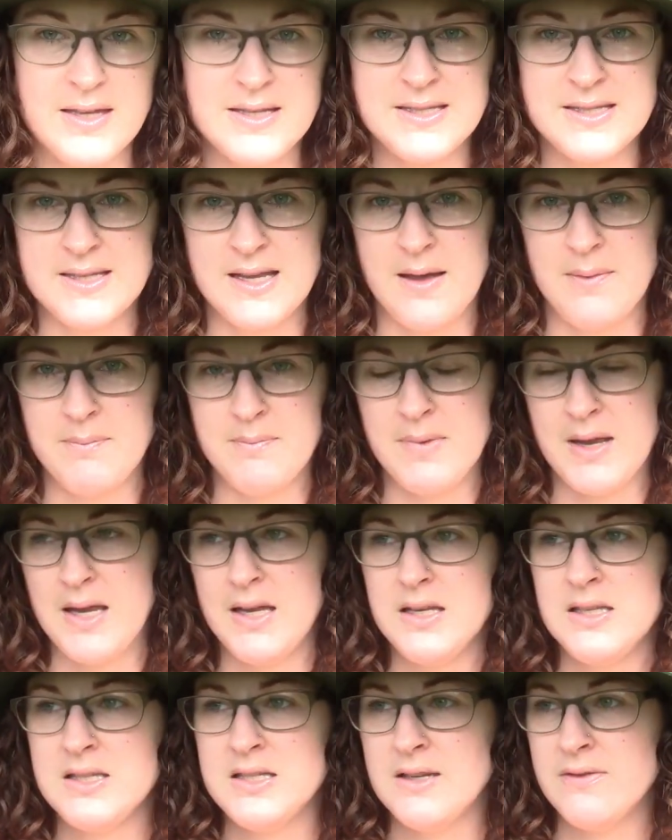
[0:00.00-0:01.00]
some
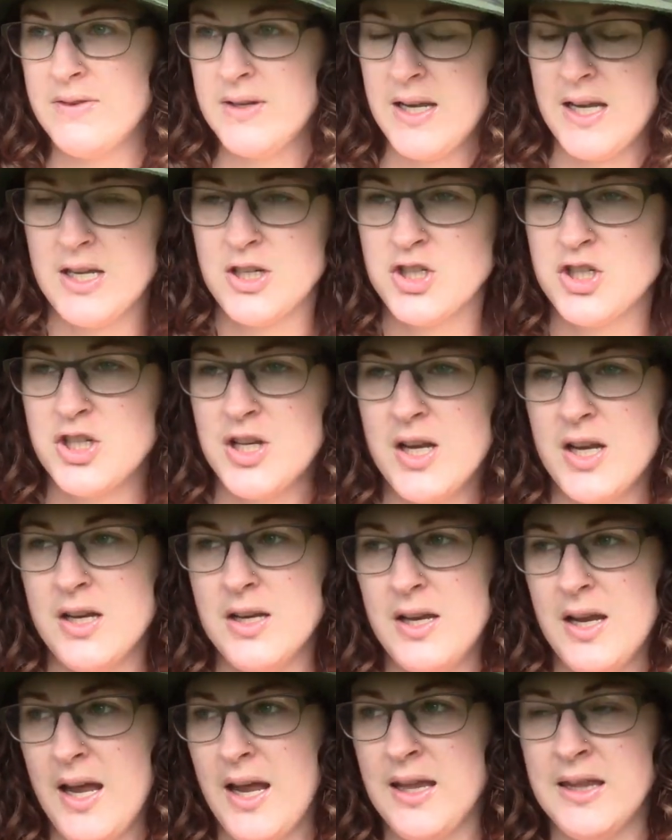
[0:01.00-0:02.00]

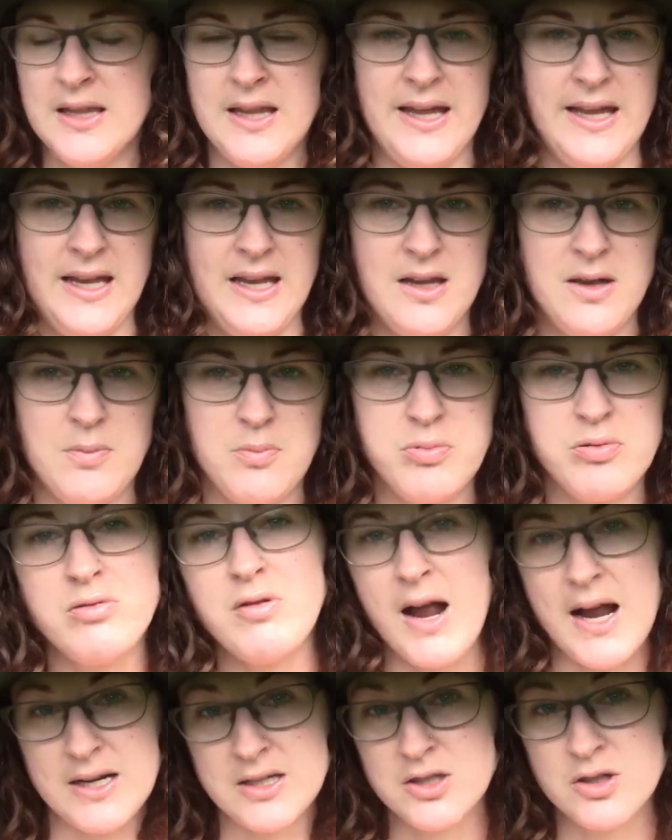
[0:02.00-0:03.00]
divination and like
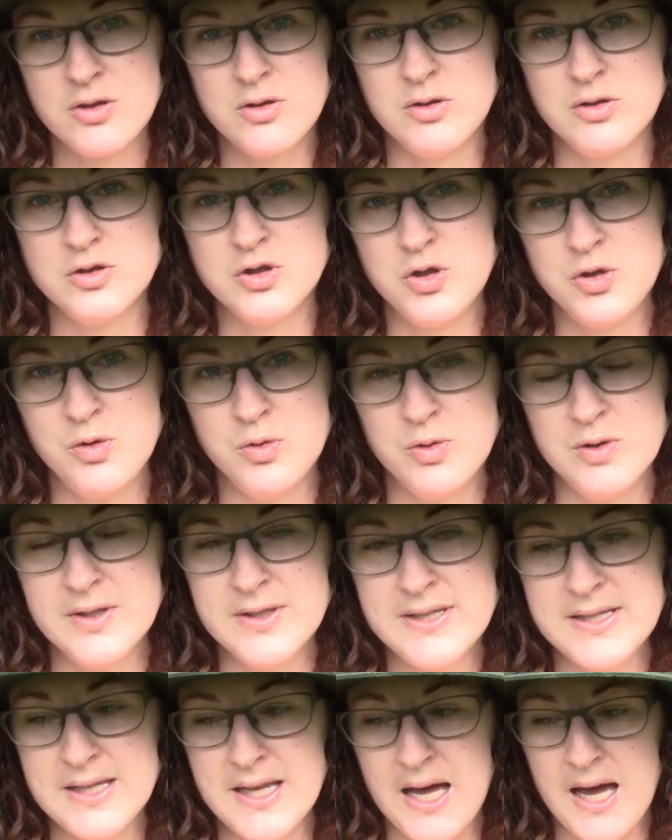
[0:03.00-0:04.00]
practical
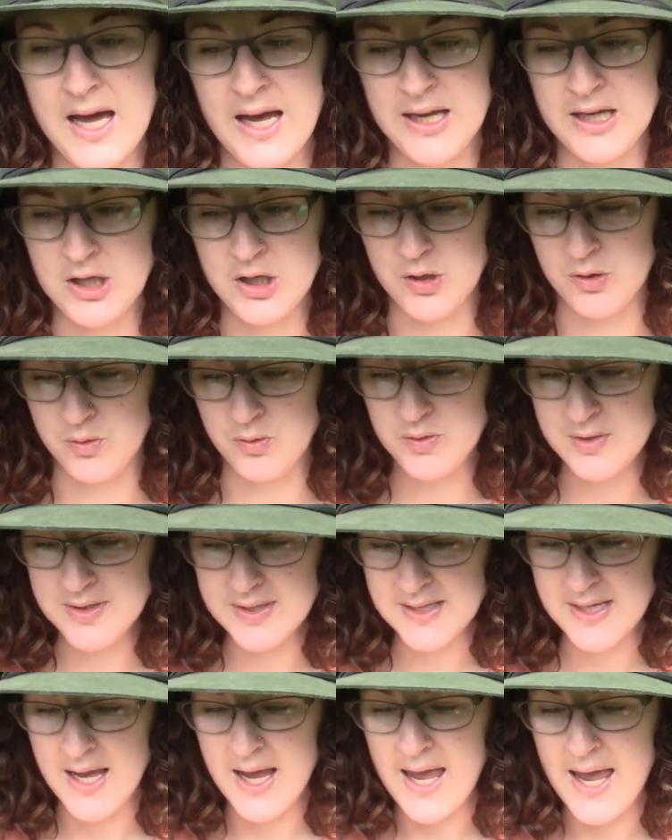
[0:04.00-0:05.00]
tools that I
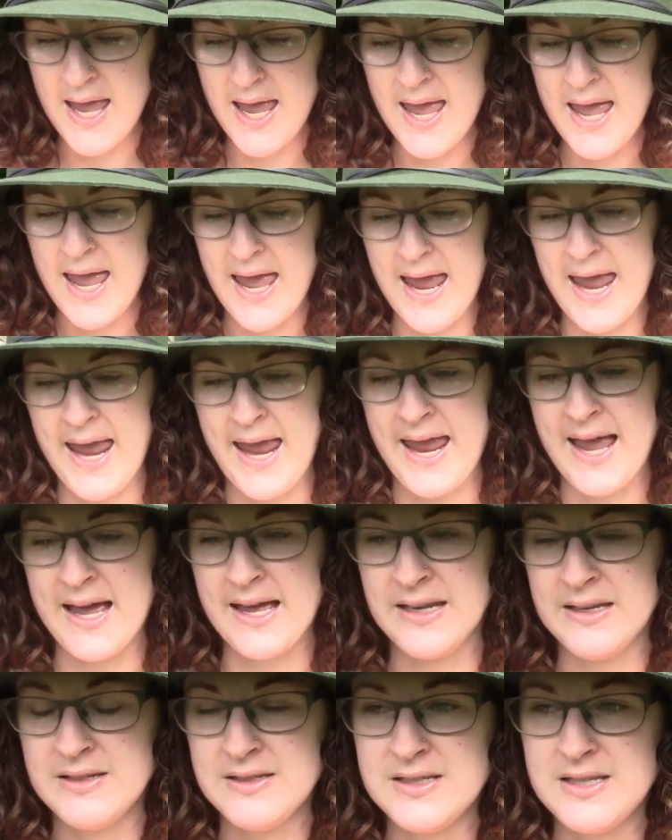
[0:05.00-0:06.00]
use.
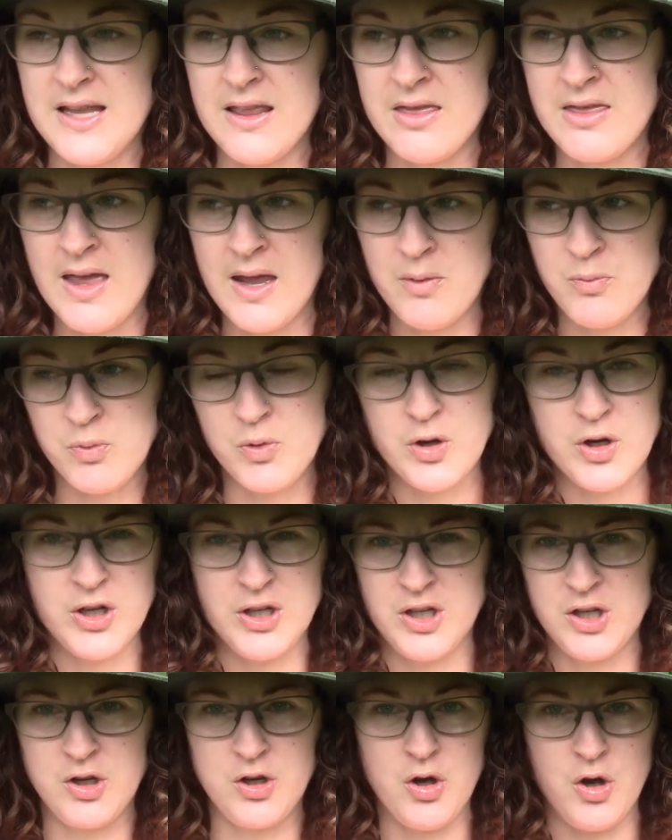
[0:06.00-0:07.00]
And then we're
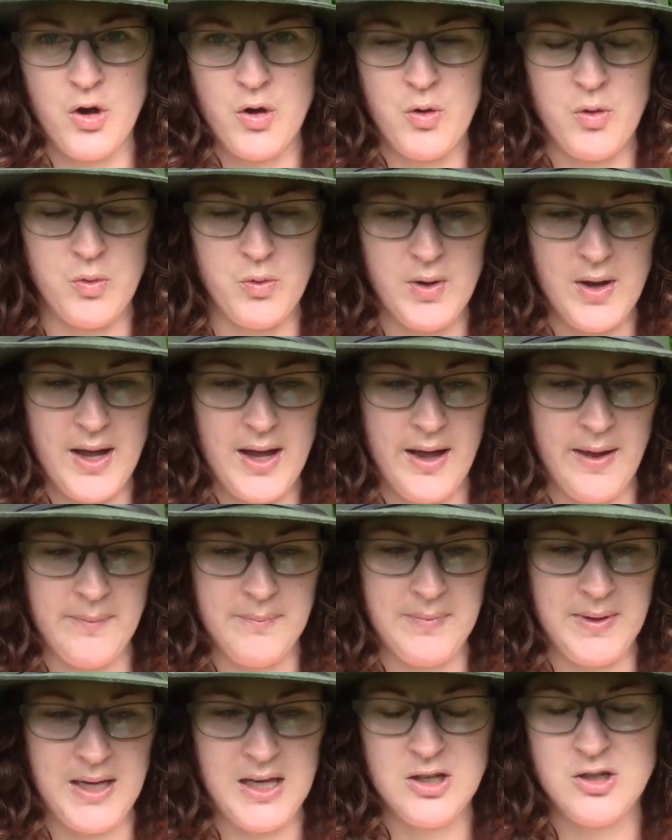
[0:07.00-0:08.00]
going to go
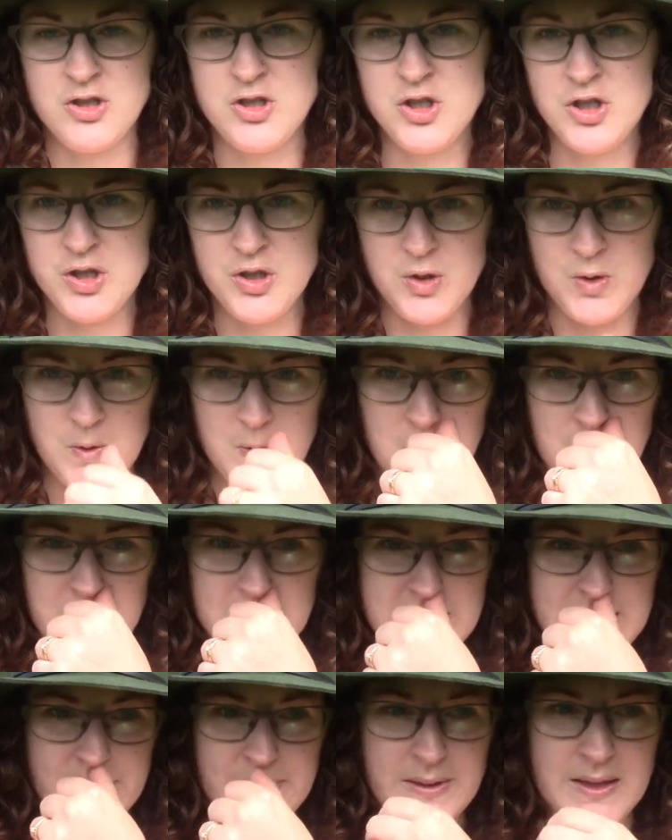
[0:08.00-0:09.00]
into
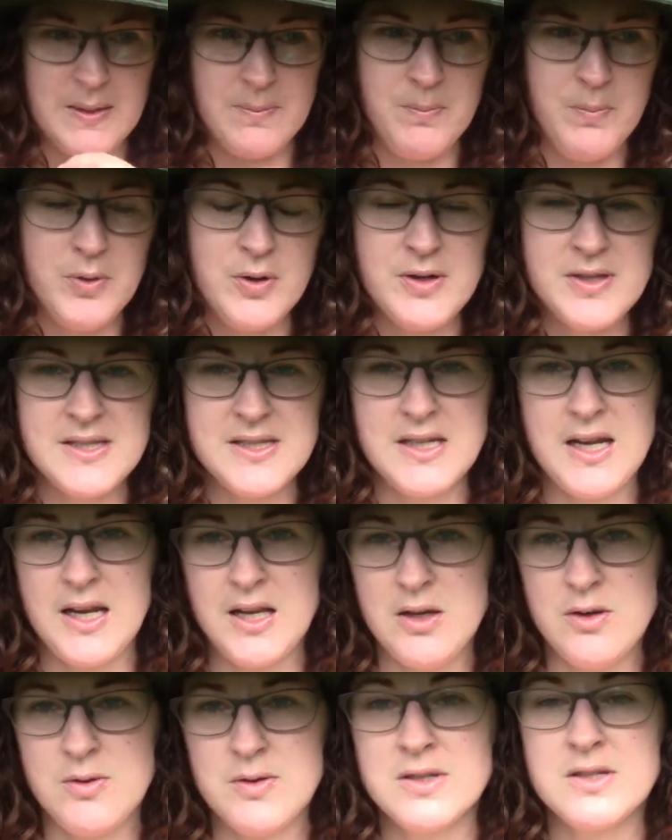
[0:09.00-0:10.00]
some of the books that I
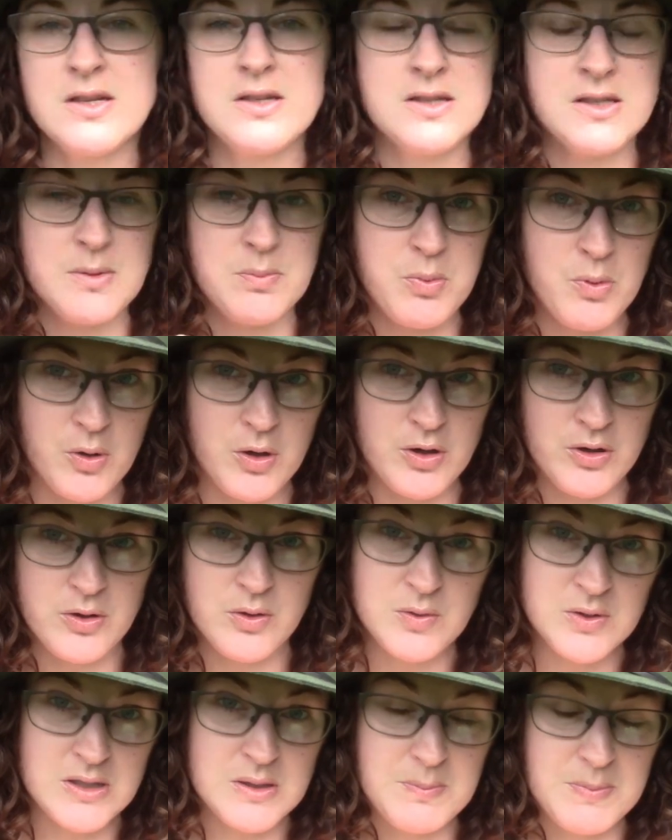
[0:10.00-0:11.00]
use to support
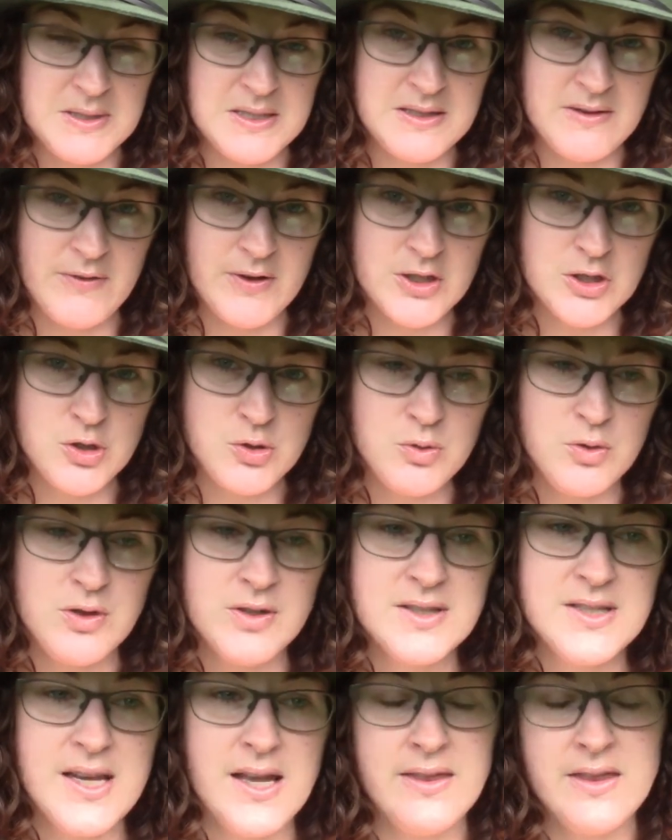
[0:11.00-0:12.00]
those specific
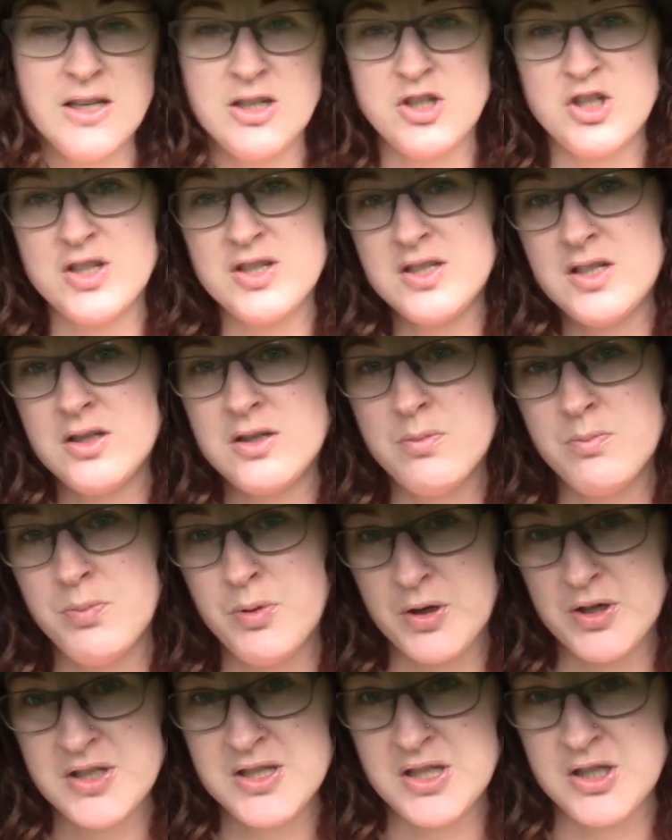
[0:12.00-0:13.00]
tools, and then just into
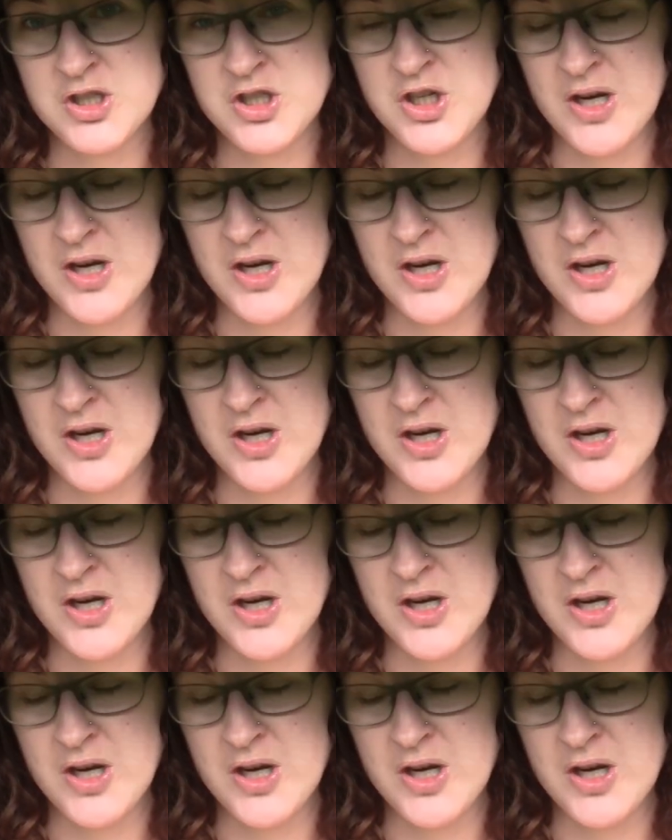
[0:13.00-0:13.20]
books in